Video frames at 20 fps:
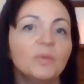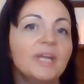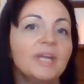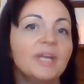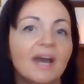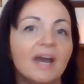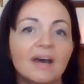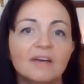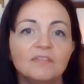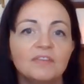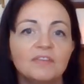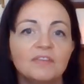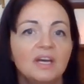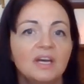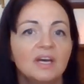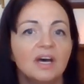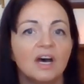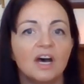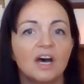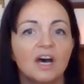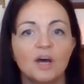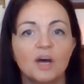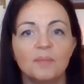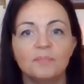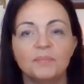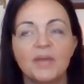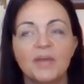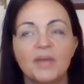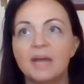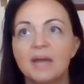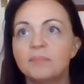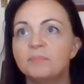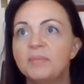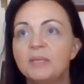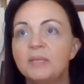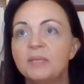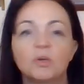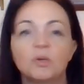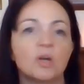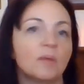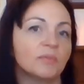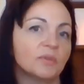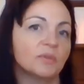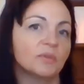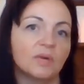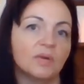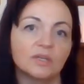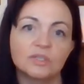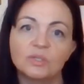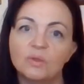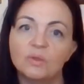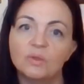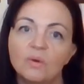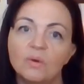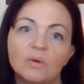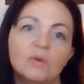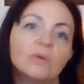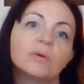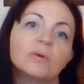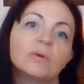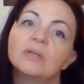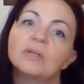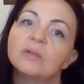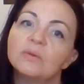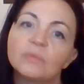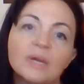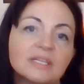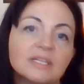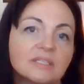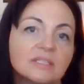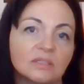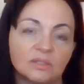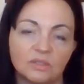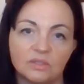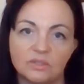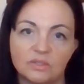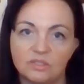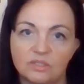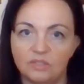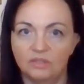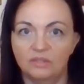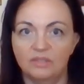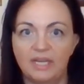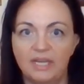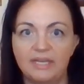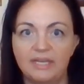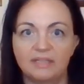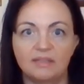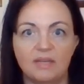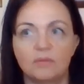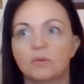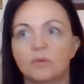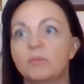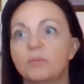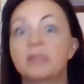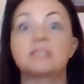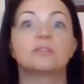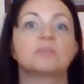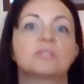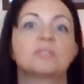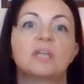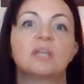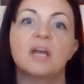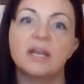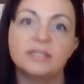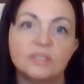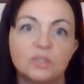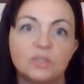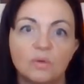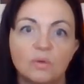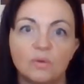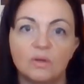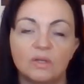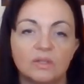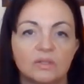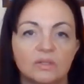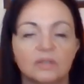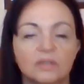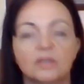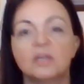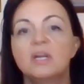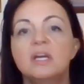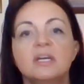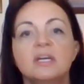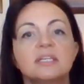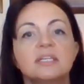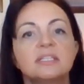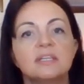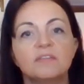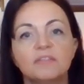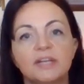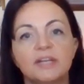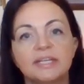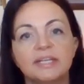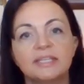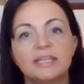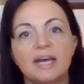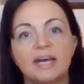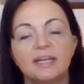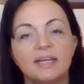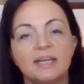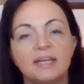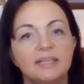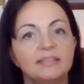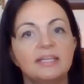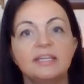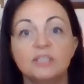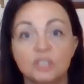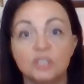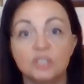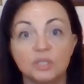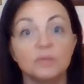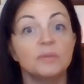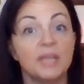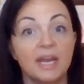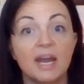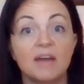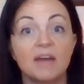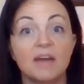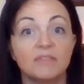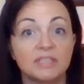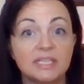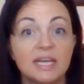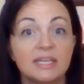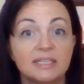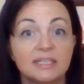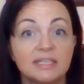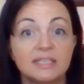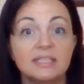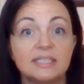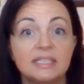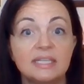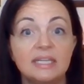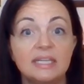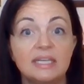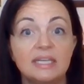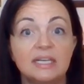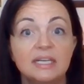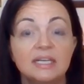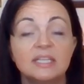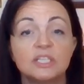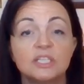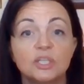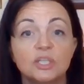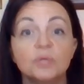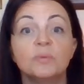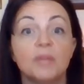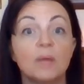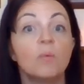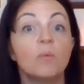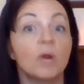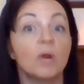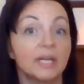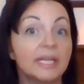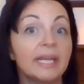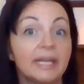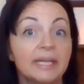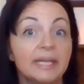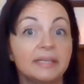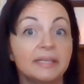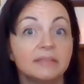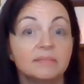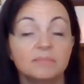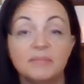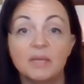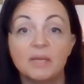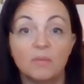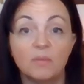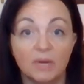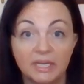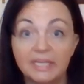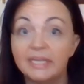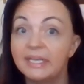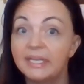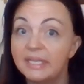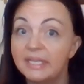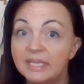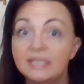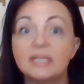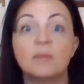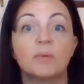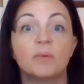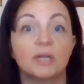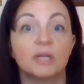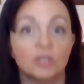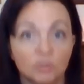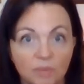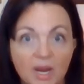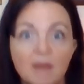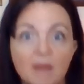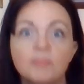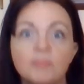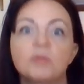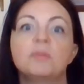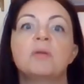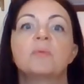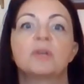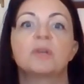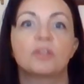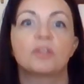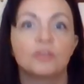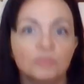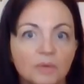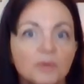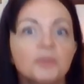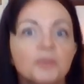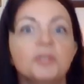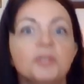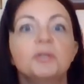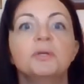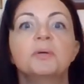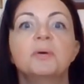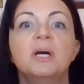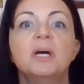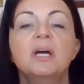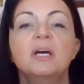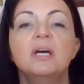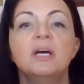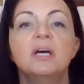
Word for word: we have um, had people come through our school who are wrestlers or like they were wrestlers in high school or stuff like that. And they do, they have a tendency to, they want to get in. They want to get in, they want to grab you, they want to throw you.